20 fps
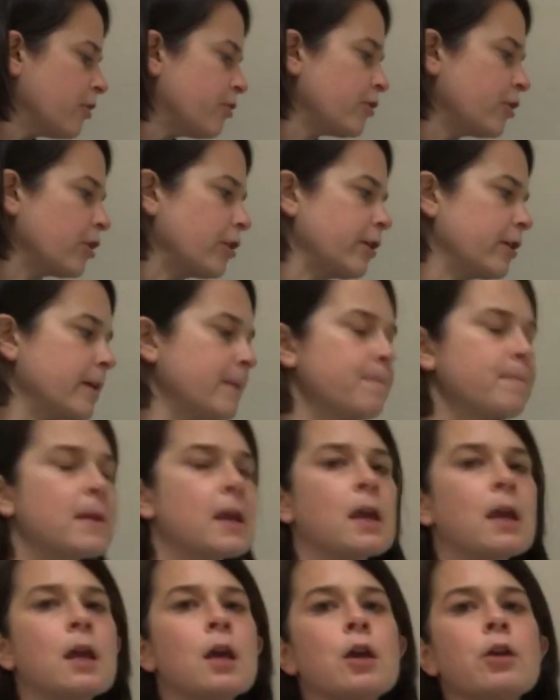Third,
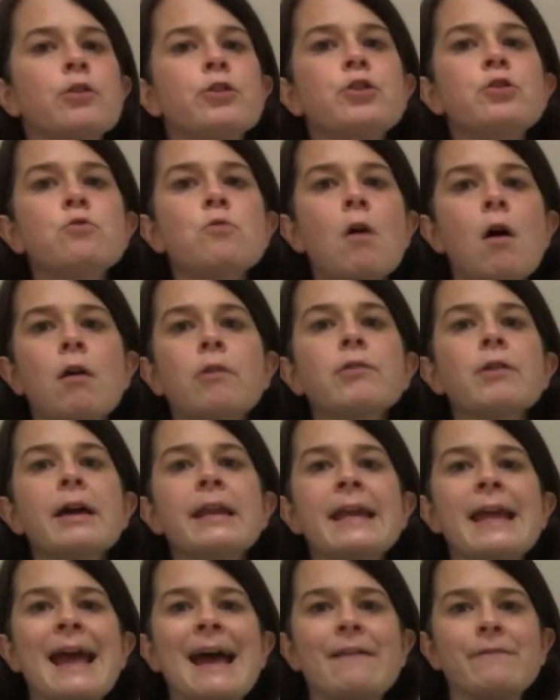you
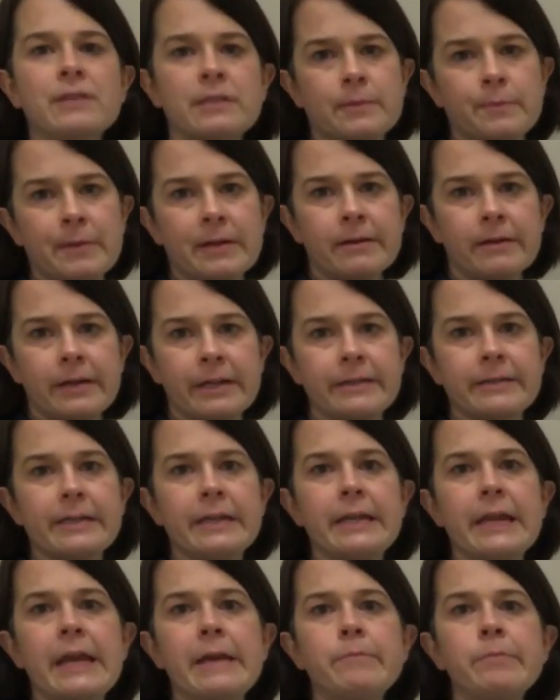already have experience
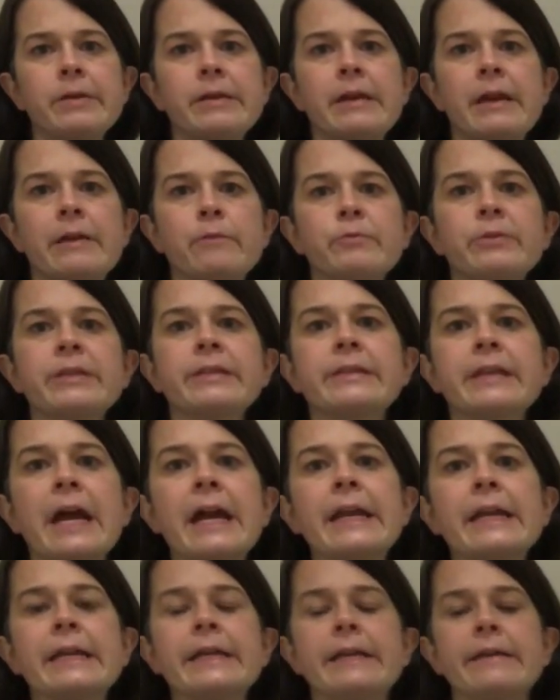in APA with
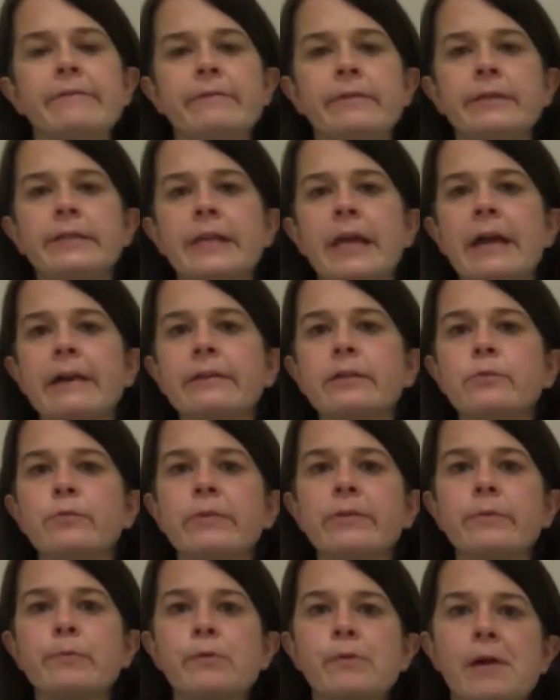citing in the text
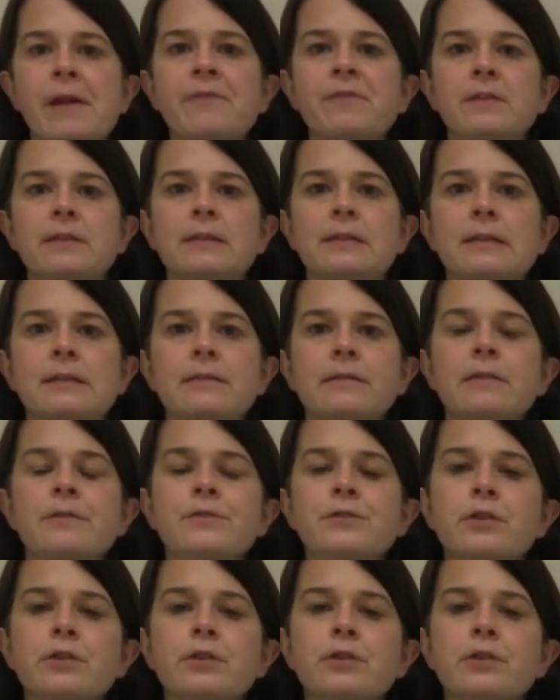with parentheses.